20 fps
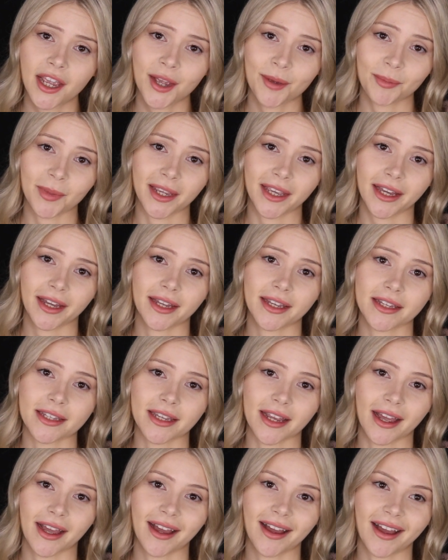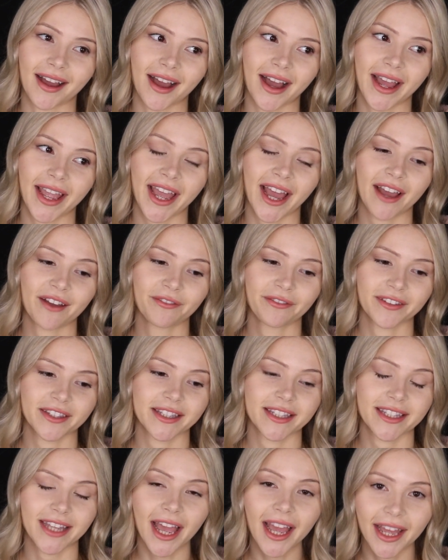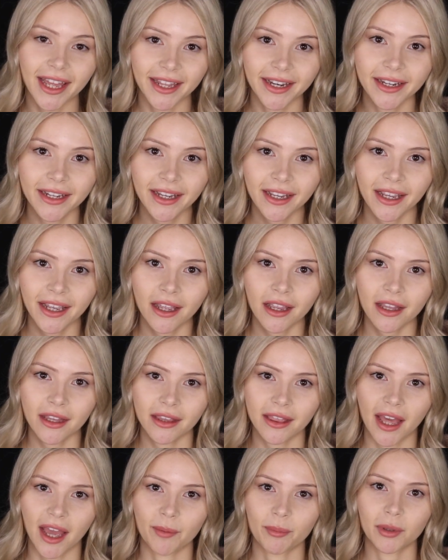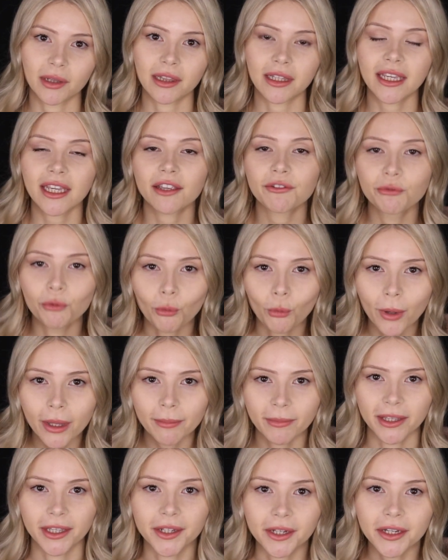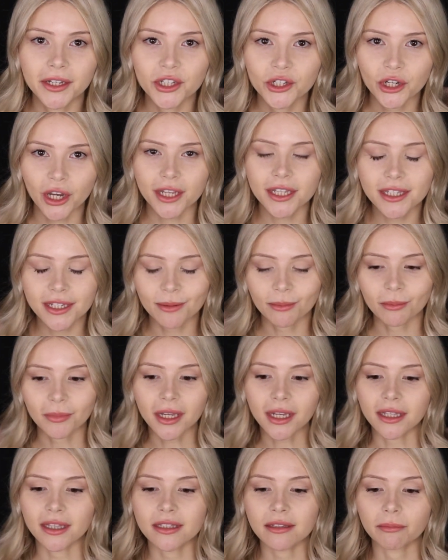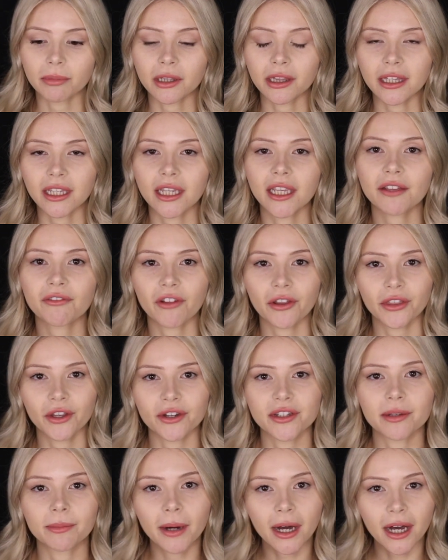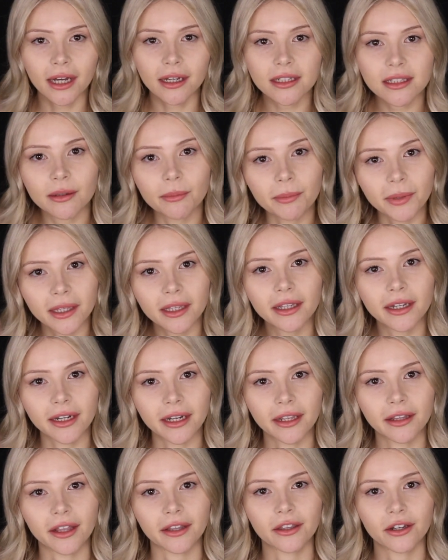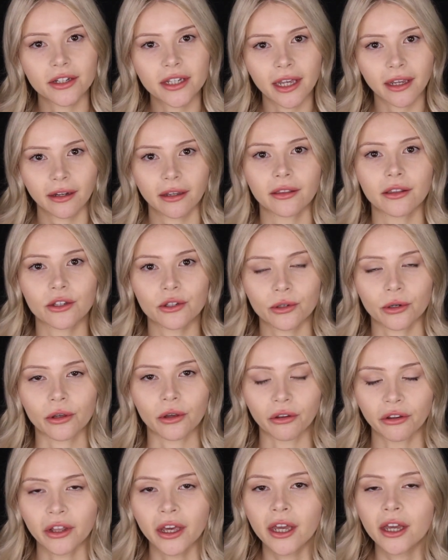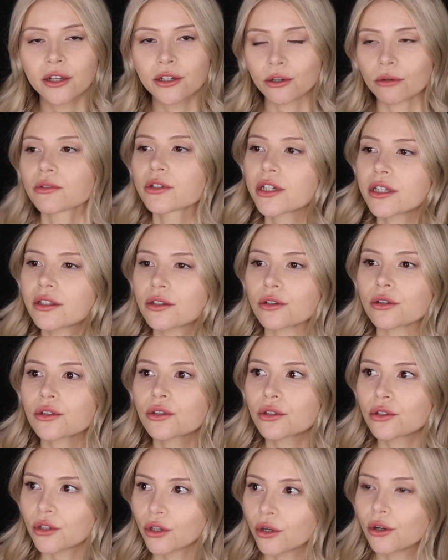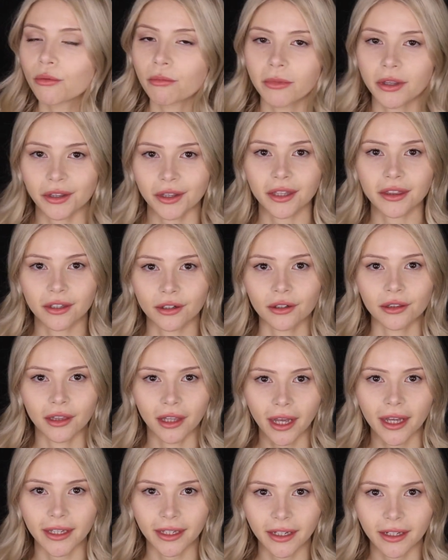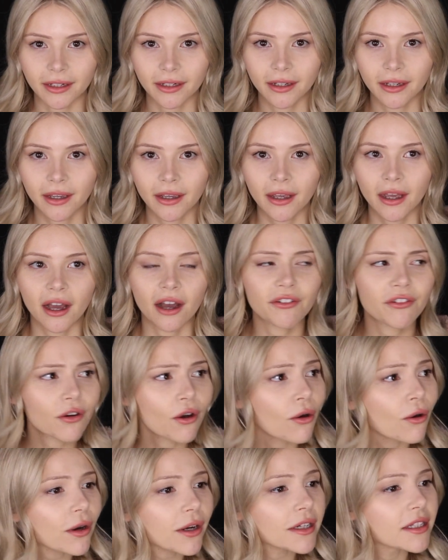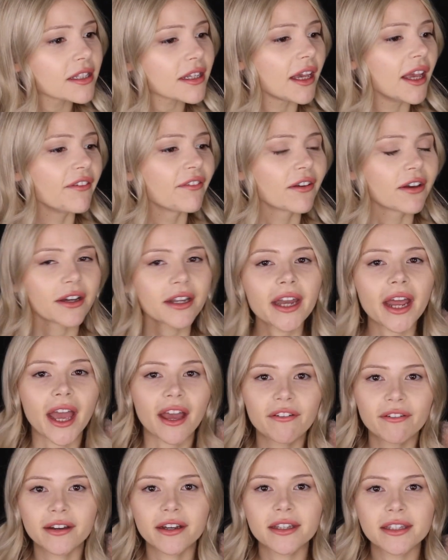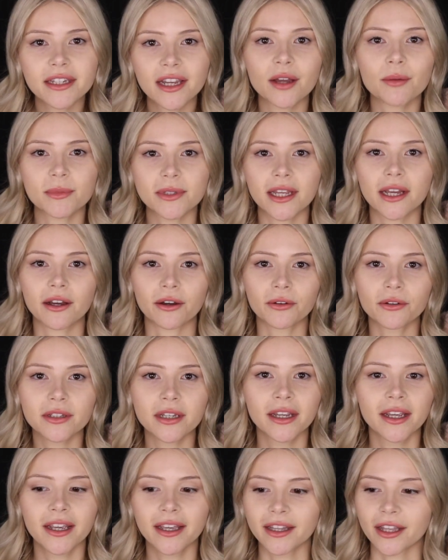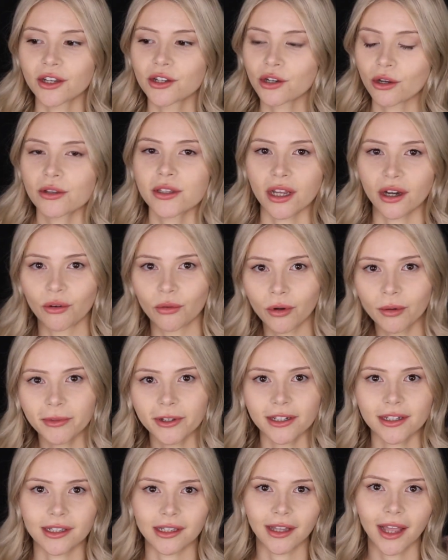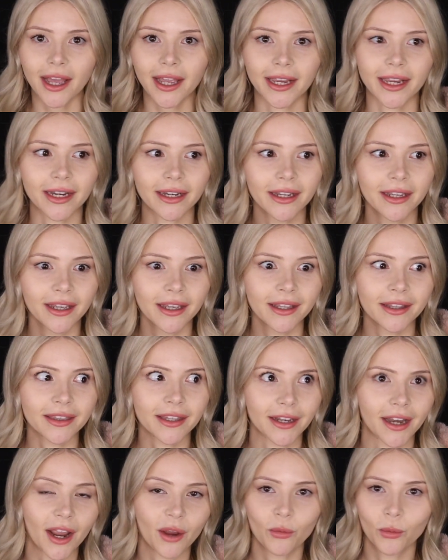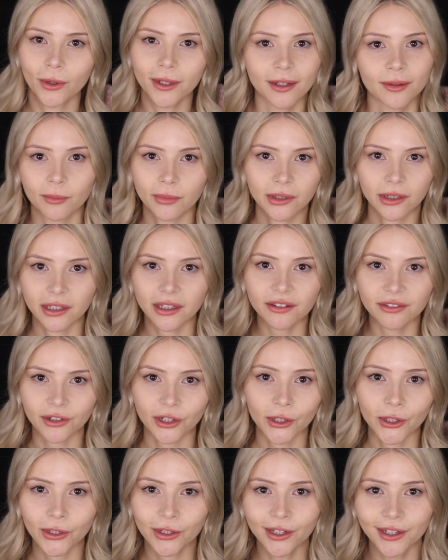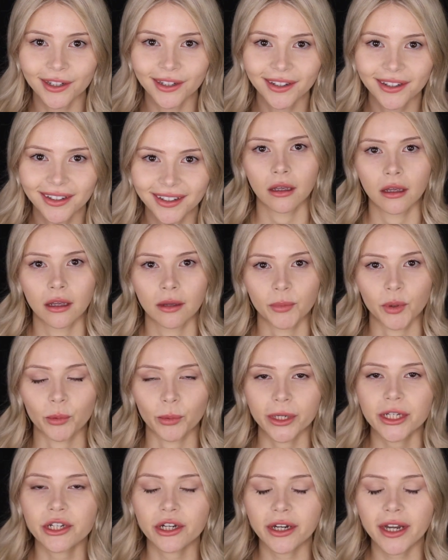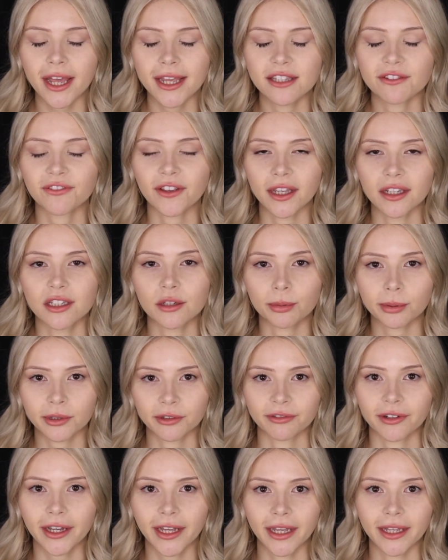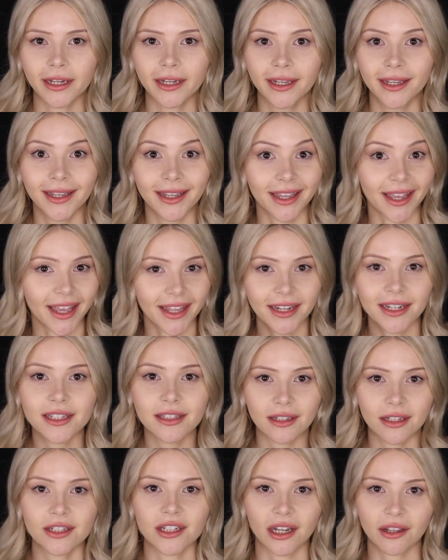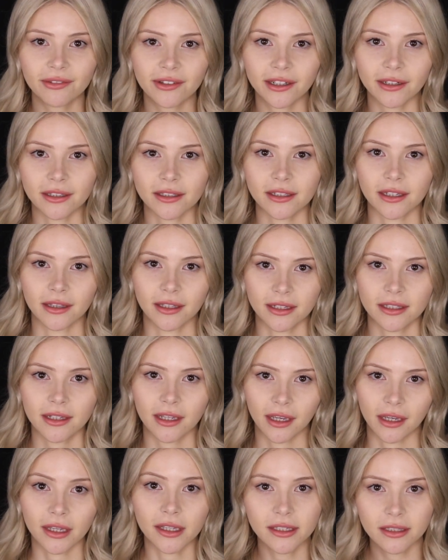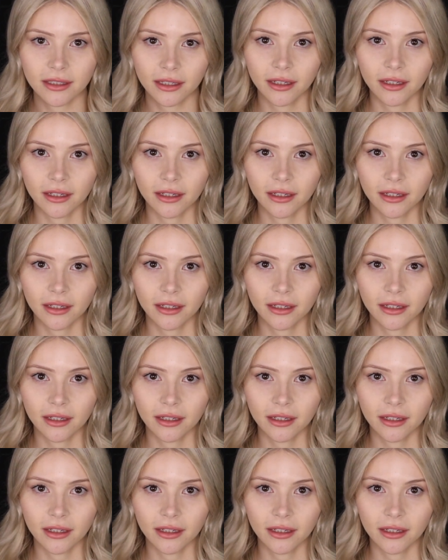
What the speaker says: because I have said that believe women just means believe that there's a possibility that they're telling the truth. Don't just assume that they're lying. Of course, if good evidence comes out that shows that a woman is lying, then I wouldn't believe her. But Richard has failed to provide any such evidence in this case.